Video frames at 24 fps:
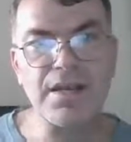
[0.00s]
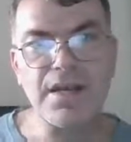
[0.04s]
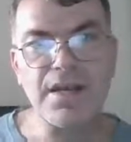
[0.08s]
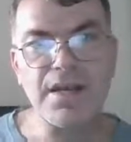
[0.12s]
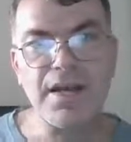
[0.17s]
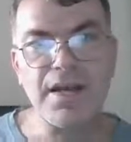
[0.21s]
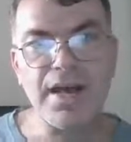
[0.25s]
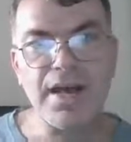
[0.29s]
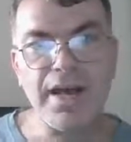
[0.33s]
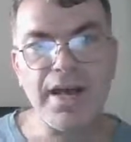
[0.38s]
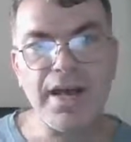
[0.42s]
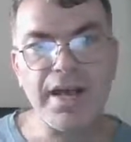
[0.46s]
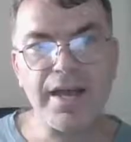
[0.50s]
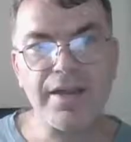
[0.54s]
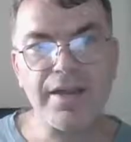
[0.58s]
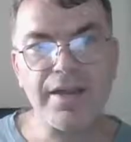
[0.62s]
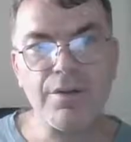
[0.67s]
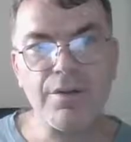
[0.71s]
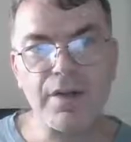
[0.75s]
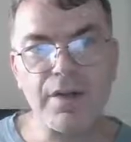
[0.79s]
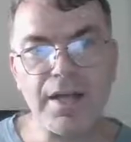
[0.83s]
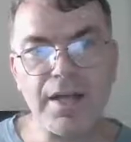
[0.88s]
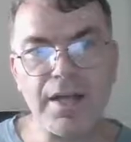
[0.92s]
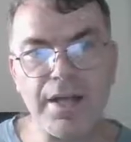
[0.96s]
I,
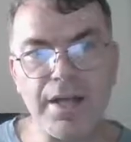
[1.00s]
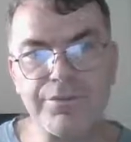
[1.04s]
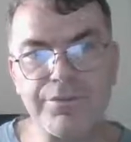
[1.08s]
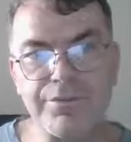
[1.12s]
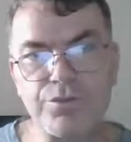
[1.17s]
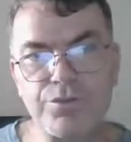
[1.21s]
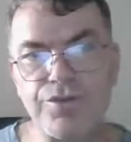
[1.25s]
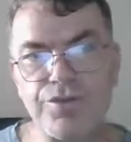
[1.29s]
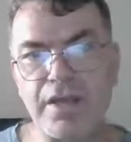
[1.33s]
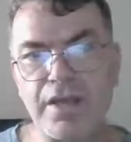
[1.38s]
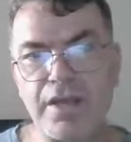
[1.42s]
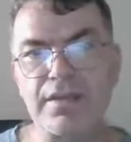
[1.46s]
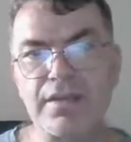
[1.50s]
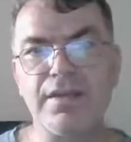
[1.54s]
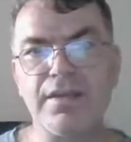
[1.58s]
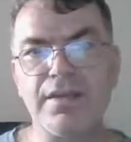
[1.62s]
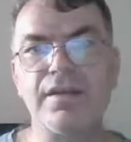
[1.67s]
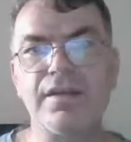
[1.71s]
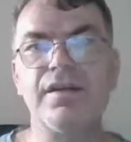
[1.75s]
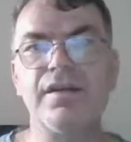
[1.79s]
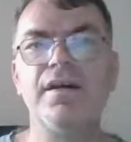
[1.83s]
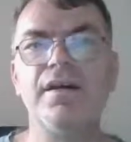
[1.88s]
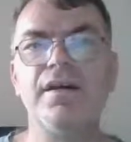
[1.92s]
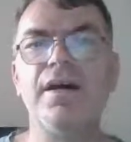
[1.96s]
okay, I have to drag it
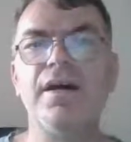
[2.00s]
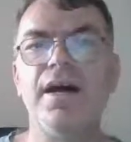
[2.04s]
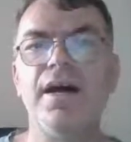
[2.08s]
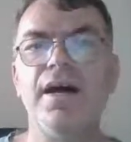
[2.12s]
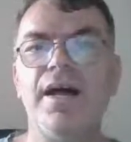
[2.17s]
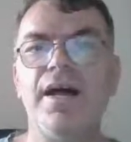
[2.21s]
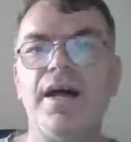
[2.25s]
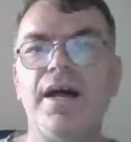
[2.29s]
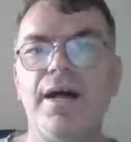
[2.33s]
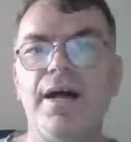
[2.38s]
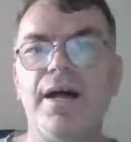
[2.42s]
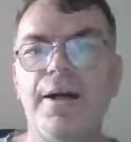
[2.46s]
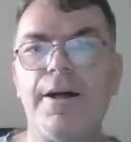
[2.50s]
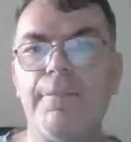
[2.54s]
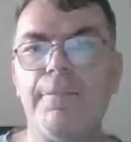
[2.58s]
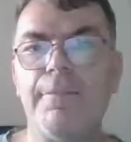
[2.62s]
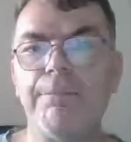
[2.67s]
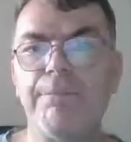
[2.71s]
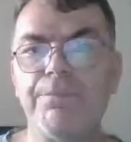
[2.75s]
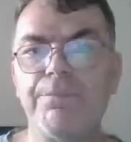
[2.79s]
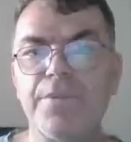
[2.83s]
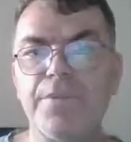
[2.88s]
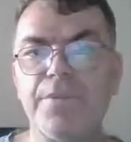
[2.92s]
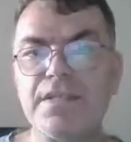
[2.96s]
here.
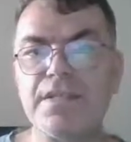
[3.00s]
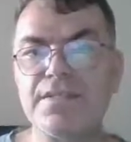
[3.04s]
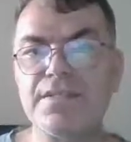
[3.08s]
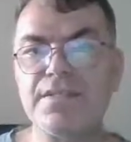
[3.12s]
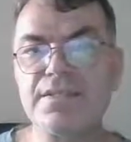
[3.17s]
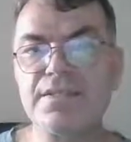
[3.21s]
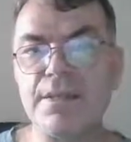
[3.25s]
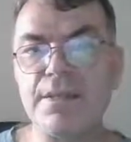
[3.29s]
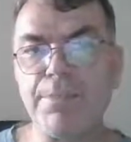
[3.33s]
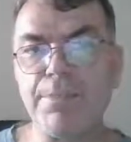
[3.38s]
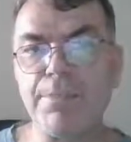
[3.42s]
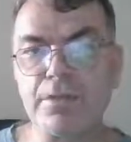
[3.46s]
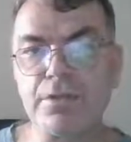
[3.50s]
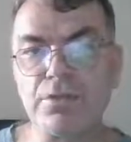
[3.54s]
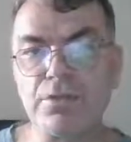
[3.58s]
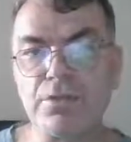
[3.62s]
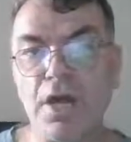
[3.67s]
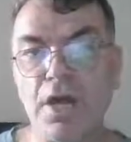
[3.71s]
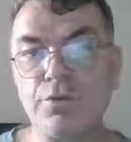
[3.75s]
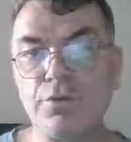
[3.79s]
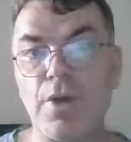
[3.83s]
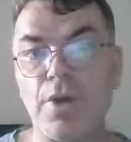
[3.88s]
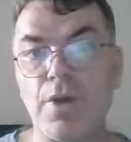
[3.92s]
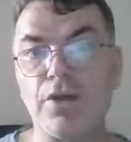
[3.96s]
Um, this is a button.
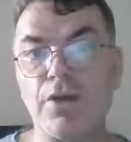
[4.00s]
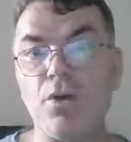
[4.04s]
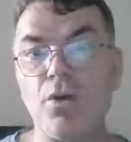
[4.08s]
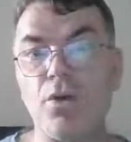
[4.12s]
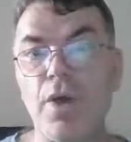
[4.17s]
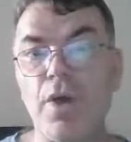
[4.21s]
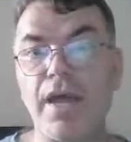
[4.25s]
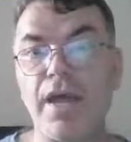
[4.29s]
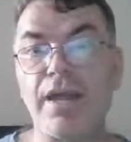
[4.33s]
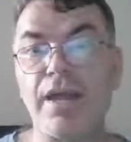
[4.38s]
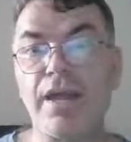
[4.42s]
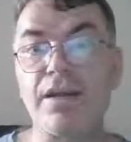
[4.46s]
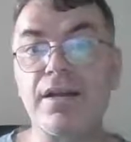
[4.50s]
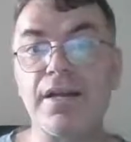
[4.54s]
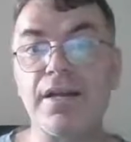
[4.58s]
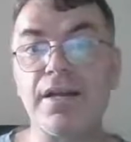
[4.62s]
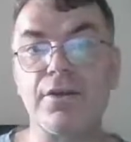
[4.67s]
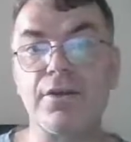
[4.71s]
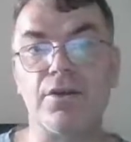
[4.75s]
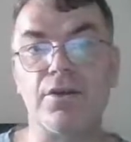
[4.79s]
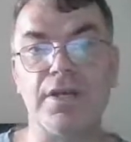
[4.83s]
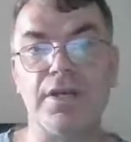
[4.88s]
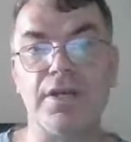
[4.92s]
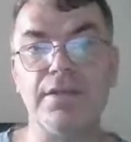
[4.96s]
How do I know? I can click
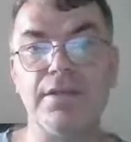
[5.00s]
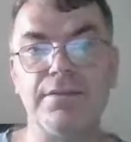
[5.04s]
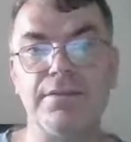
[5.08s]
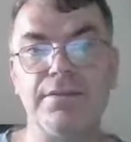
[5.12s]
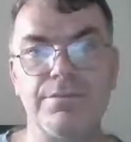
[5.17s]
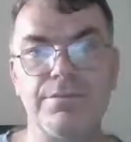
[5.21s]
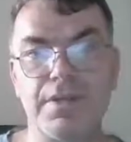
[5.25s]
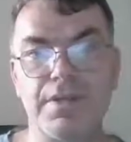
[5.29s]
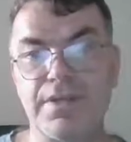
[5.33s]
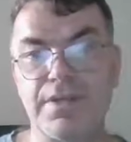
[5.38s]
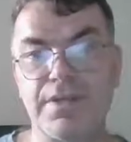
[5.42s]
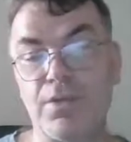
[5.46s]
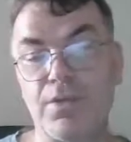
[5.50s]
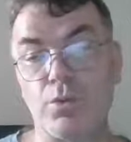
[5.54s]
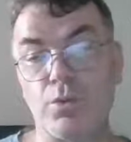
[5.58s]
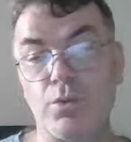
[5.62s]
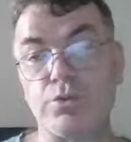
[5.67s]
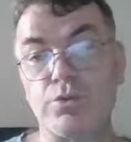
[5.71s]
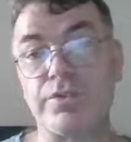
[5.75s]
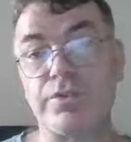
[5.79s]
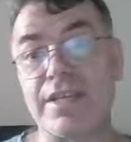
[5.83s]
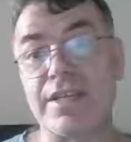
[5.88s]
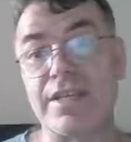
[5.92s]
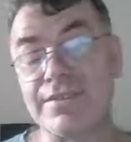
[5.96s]
on it. It
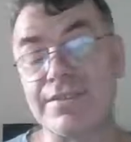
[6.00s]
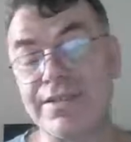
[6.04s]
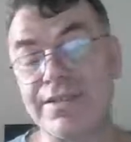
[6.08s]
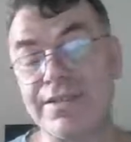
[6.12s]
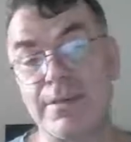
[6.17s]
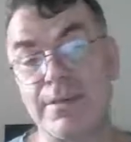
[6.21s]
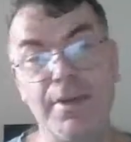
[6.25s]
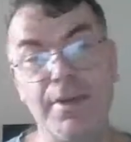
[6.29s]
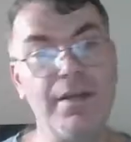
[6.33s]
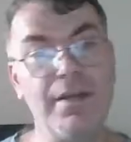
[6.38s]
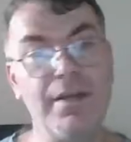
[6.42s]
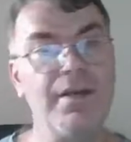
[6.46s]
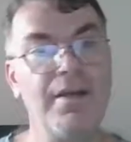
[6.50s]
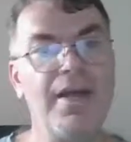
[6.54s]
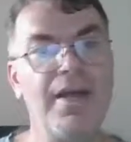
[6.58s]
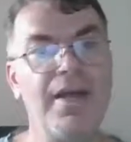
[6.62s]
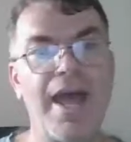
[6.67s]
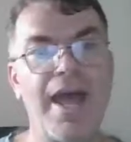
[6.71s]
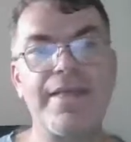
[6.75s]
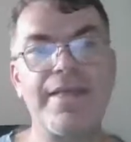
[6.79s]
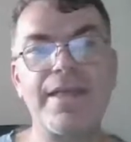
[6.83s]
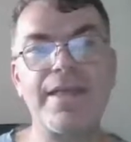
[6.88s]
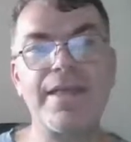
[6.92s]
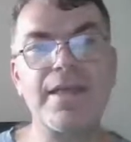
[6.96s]
also says click me.
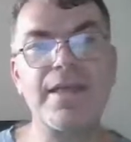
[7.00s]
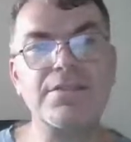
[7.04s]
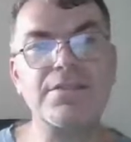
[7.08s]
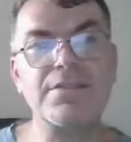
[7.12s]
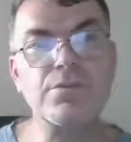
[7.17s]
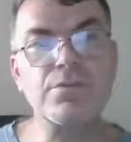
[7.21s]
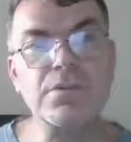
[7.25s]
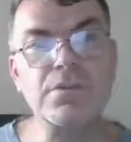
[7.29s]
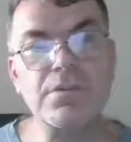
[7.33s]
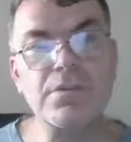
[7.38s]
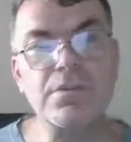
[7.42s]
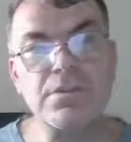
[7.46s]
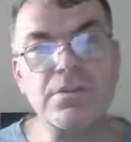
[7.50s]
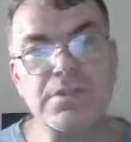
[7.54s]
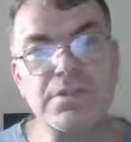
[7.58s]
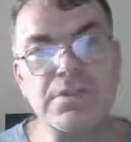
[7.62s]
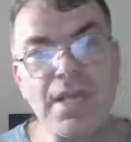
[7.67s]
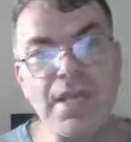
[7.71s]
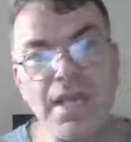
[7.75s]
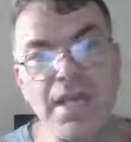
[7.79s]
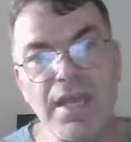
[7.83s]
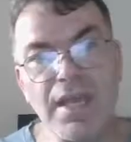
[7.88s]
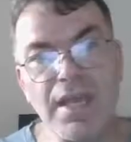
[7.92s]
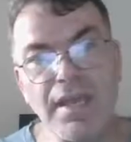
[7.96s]
And then as you could
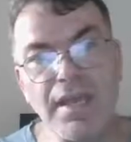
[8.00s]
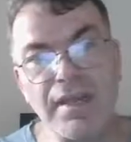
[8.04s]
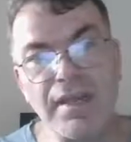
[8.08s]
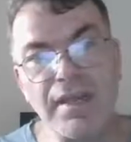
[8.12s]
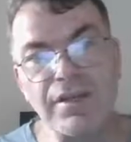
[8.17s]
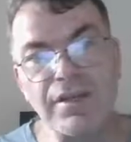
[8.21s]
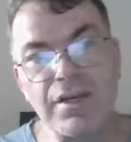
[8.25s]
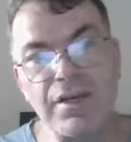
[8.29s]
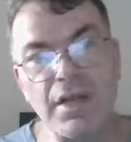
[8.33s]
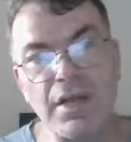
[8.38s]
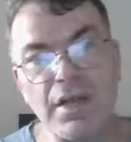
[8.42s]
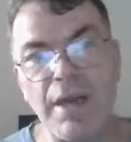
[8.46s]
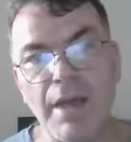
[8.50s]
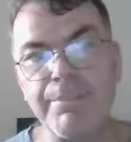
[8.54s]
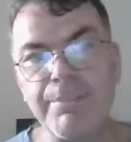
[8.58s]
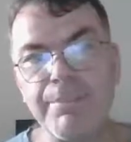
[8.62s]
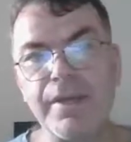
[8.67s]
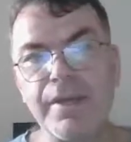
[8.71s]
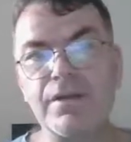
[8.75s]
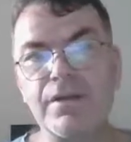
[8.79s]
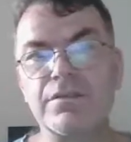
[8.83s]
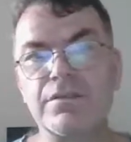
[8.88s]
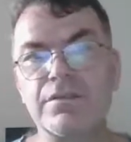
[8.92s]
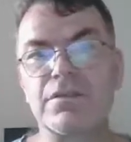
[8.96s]
see here
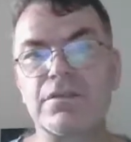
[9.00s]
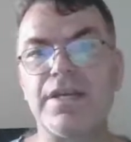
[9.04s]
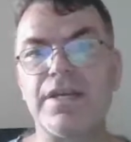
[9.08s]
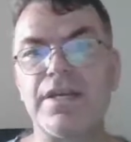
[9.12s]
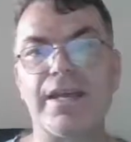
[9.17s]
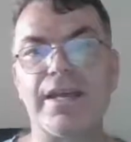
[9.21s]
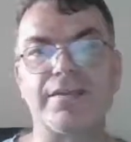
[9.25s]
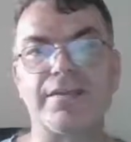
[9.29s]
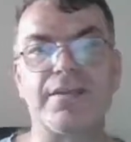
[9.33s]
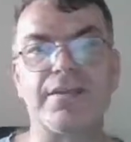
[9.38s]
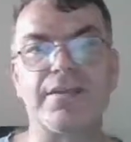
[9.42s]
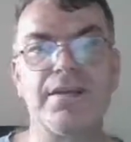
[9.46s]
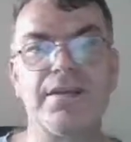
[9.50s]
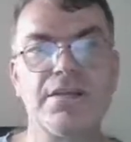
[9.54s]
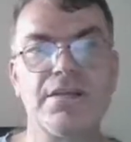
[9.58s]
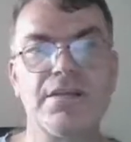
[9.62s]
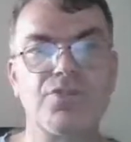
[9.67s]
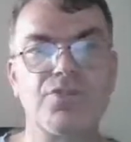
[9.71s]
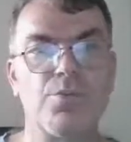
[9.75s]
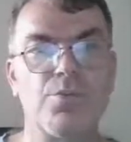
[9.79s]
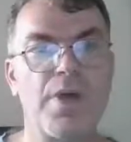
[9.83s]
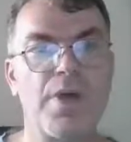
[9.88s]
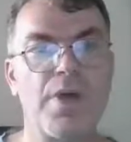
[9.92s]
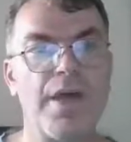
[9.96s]
appeared clicked.
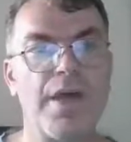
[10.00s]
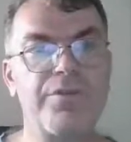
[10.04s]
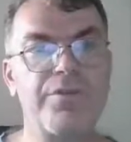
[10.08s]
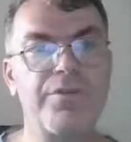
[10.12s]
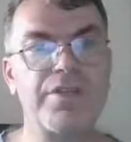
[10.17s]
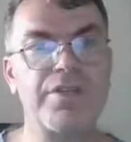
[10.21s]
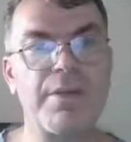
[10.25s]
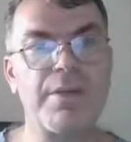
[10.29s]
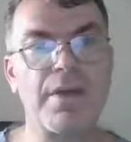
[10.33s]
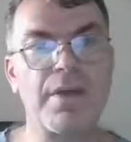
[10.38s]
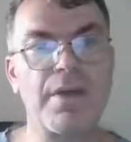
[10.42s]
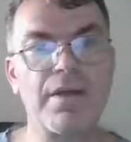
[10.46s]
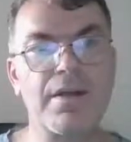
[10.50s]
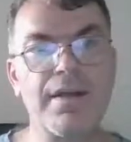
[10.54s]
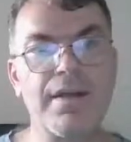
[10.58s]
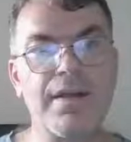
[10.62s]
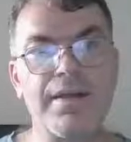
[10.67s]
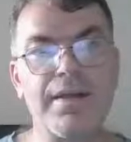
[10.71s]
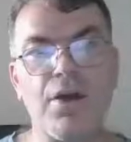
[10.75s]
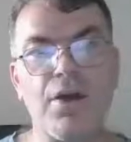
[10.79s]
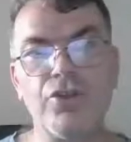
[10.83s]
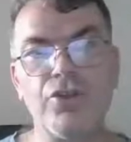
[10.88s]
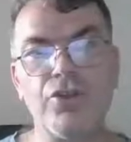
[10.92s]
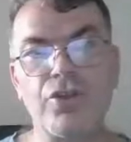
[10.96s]
So every time I click
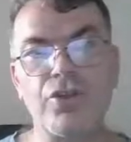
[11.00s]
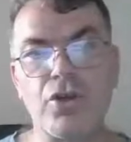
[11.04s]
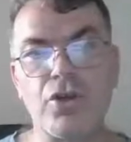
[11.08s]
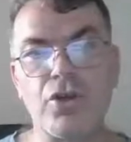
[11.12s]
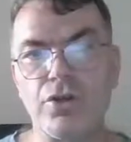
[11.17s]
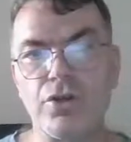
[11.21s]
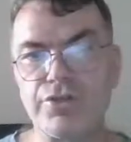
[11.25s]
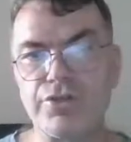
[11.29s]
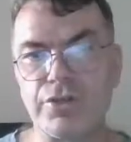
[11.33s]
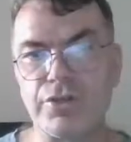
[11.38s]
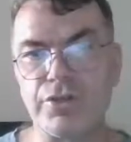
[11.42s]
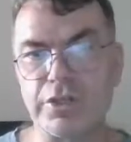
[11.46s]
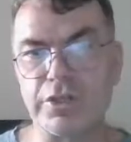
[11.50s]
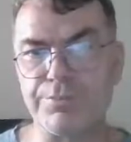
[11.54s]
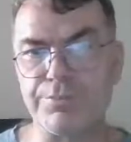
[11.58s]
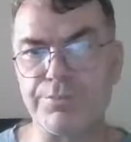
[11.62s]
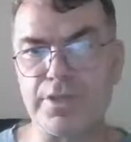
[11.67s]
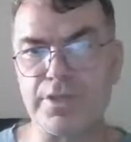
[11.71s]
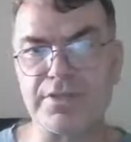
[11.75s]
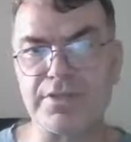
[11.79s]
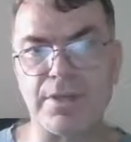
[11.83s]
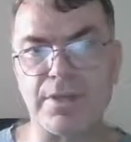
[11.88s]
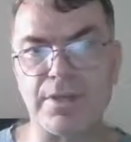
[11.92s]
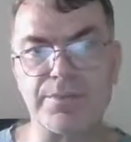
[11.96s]
on the console, it
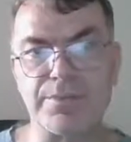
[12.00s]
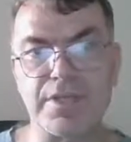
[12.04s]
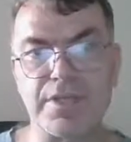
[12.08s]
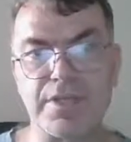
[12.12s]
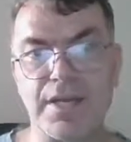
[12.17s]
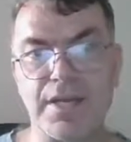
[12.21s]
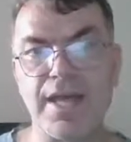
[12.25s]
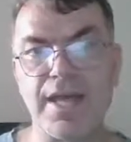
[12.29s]
prints something.